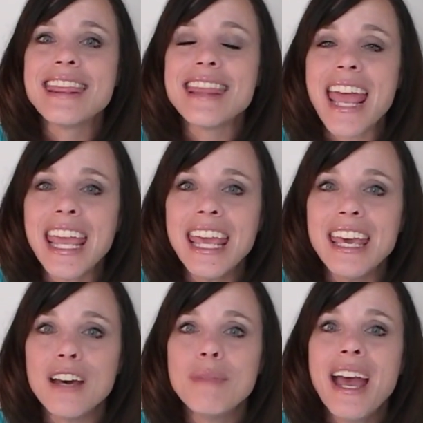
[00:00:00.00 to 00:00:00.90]
thank
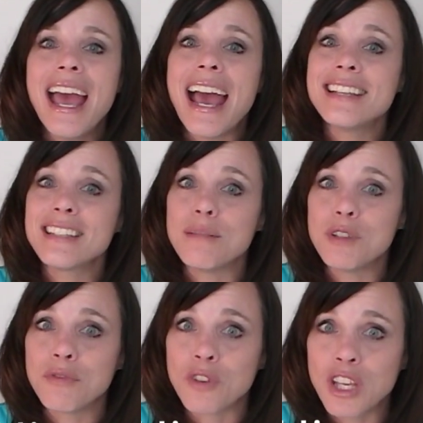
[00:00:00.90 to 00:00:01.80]
Him, ask Him
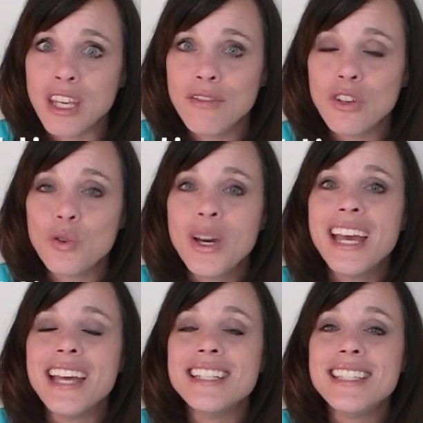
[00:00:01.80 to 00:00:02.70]
to forgive you,
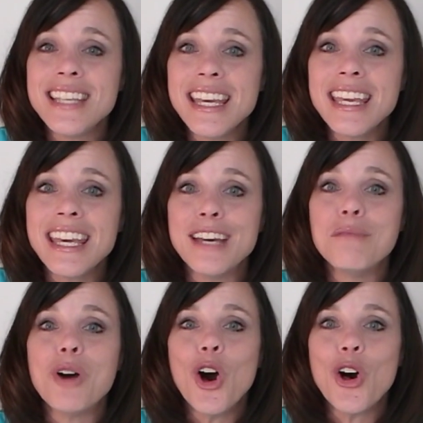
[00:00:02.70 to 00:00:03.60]
seek
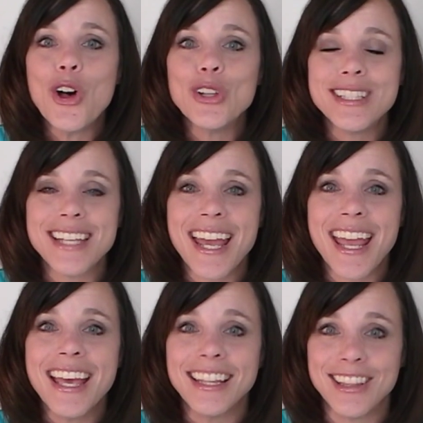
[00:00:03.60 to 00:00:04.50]
Him all
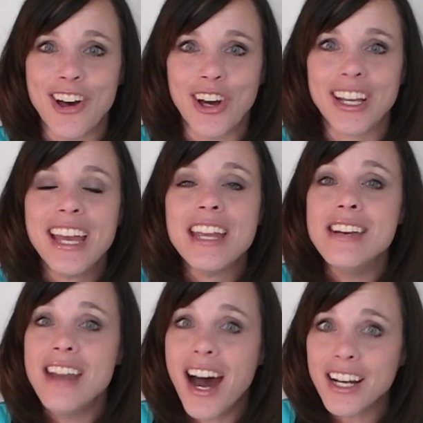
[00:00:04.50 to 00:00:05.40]
day long,
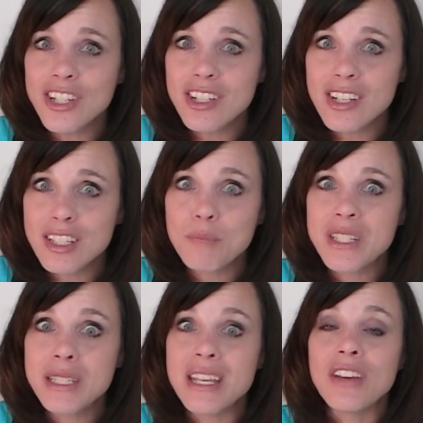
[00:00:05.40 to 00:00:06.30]
not just a
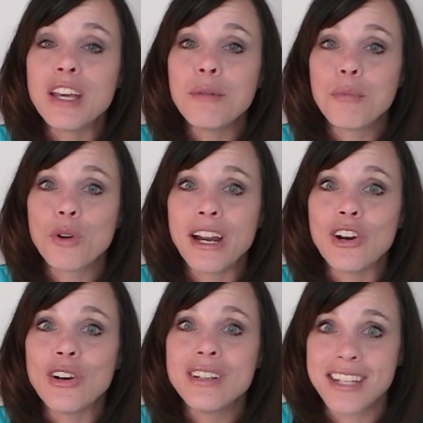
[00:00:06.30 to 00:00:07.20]
specific prayer